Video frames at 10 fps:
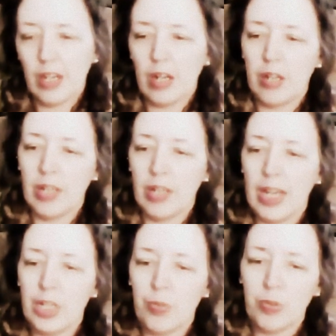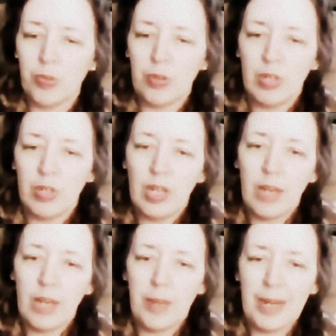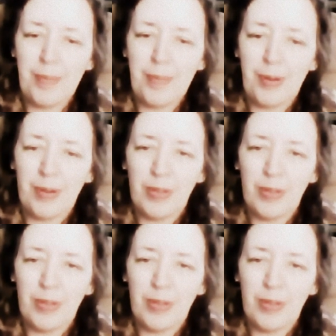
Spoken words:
on the actual paper,